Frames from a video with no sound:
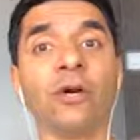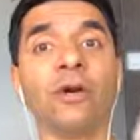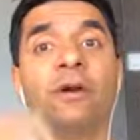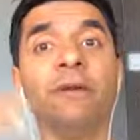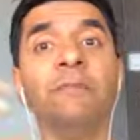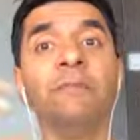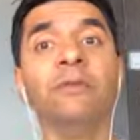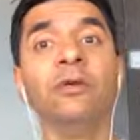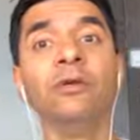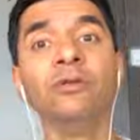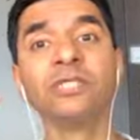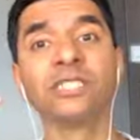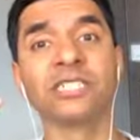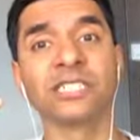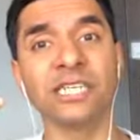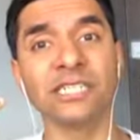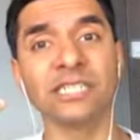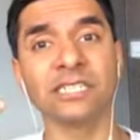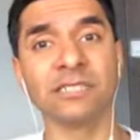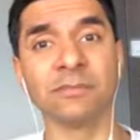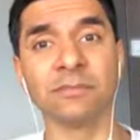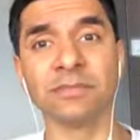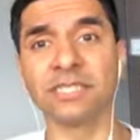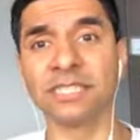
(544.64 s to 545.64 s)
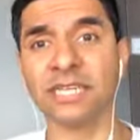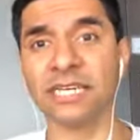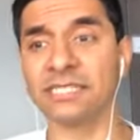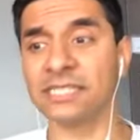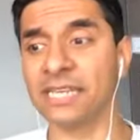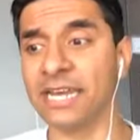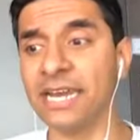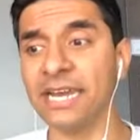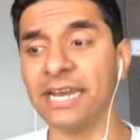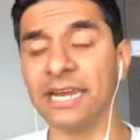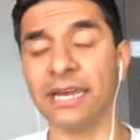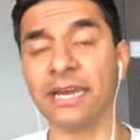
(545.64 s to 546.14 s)
and your immune system
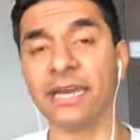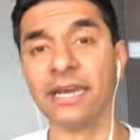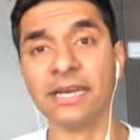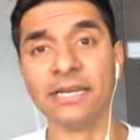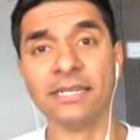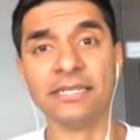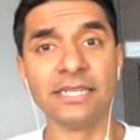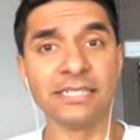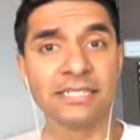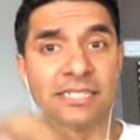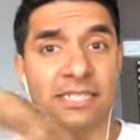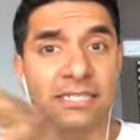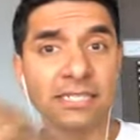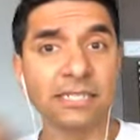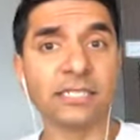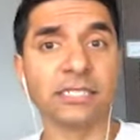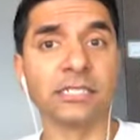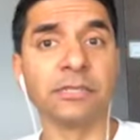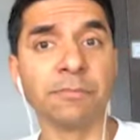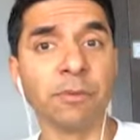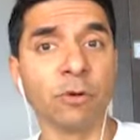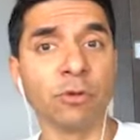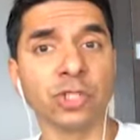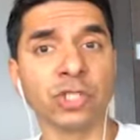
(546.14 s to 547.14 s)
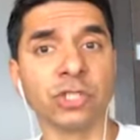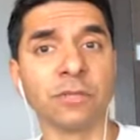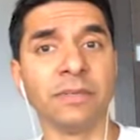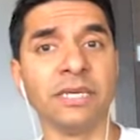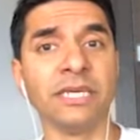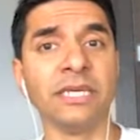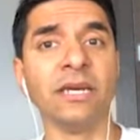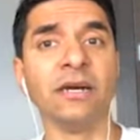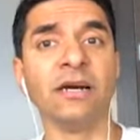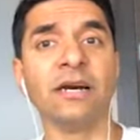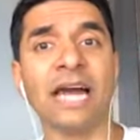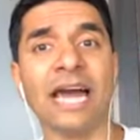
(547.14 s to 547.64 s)
says, hey, this isn't supposed to
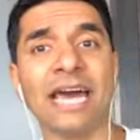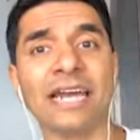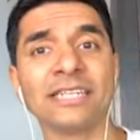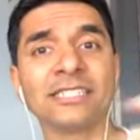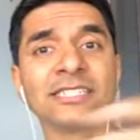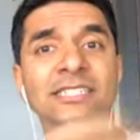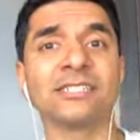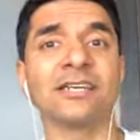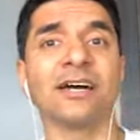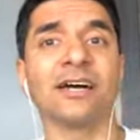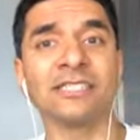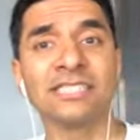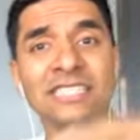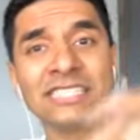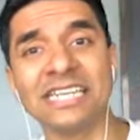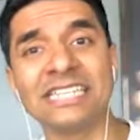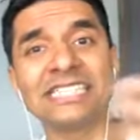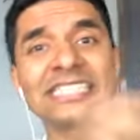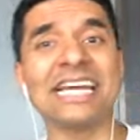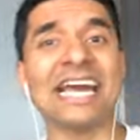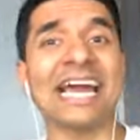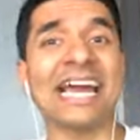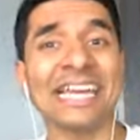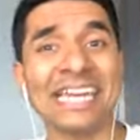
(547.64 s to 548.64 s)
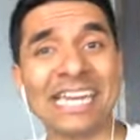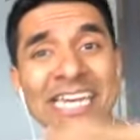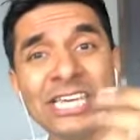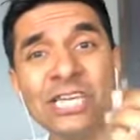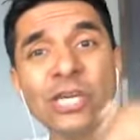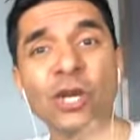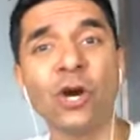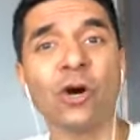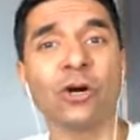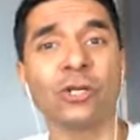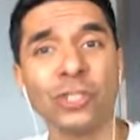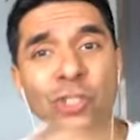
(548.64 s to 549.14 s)
be here, and it starts
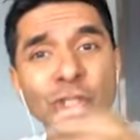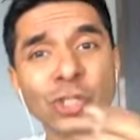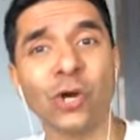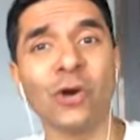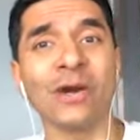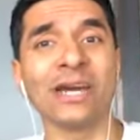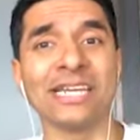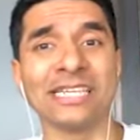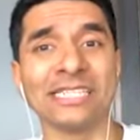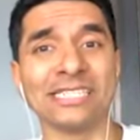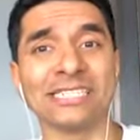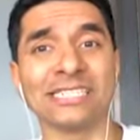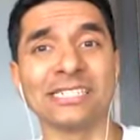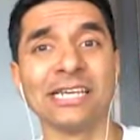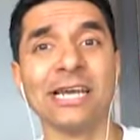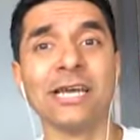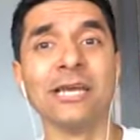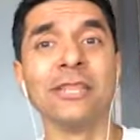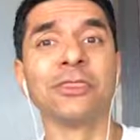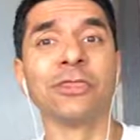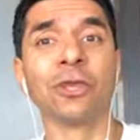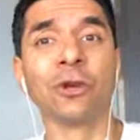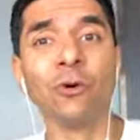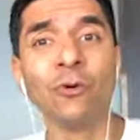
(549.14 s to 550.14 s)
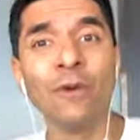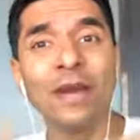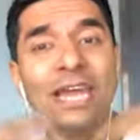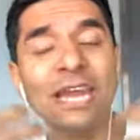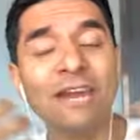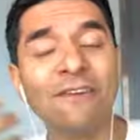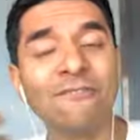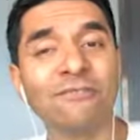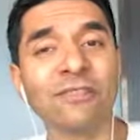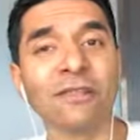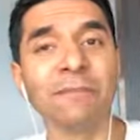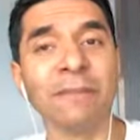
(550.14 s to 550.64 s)
attacking your joints through
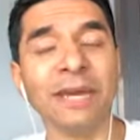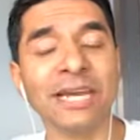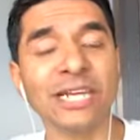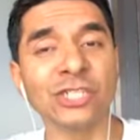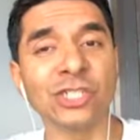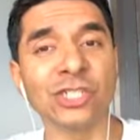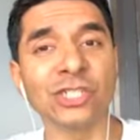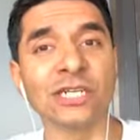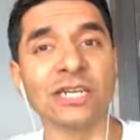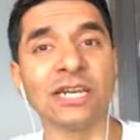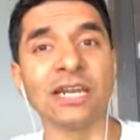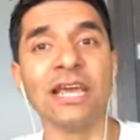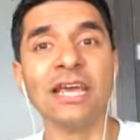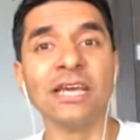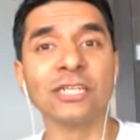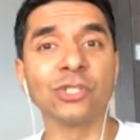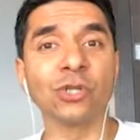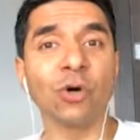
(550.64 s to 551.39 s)
inflammation.